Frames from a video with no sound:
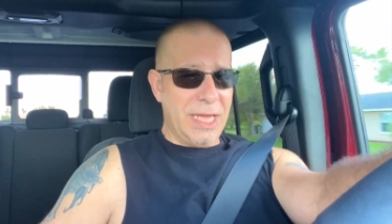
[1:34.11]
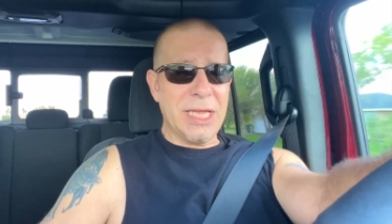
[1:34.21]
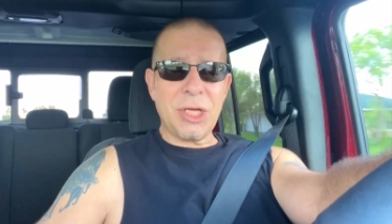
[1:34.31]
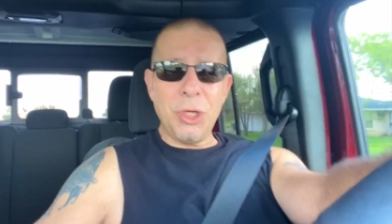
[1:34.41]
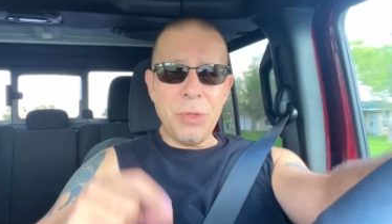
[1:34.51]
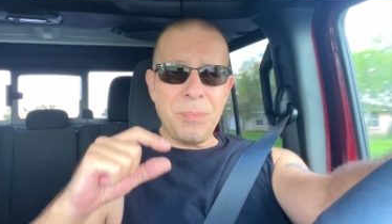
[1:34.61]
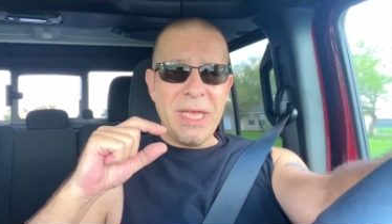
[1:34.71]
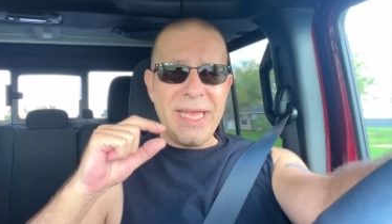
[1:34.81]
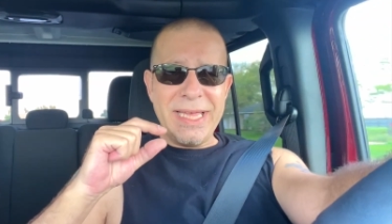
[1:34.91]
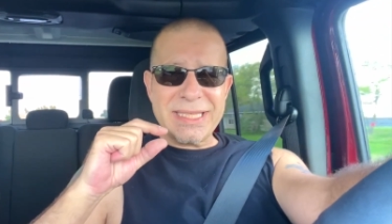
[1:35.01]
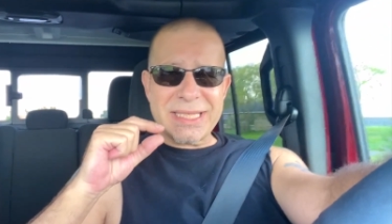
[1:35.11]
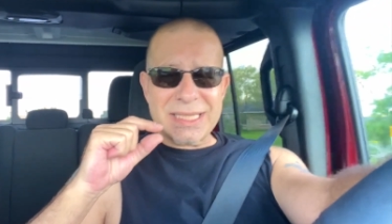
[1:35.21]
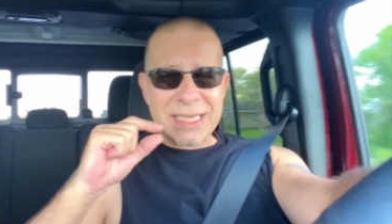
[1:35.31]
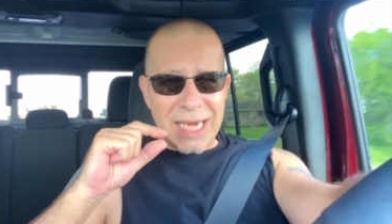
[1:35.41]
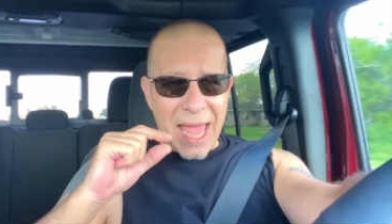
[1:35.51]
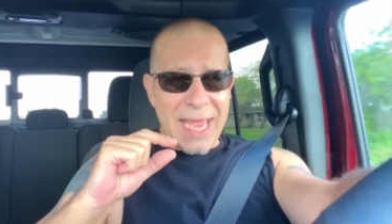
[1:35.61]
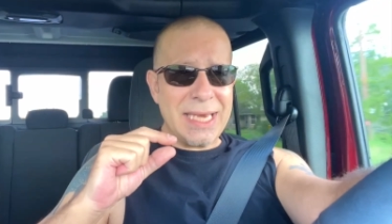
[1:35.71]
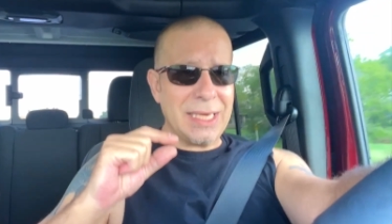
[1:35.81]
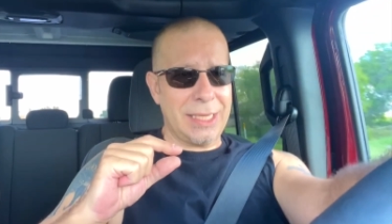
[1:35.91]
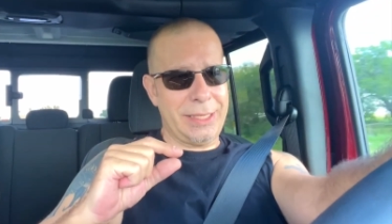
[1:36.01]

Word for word: it could be slightly,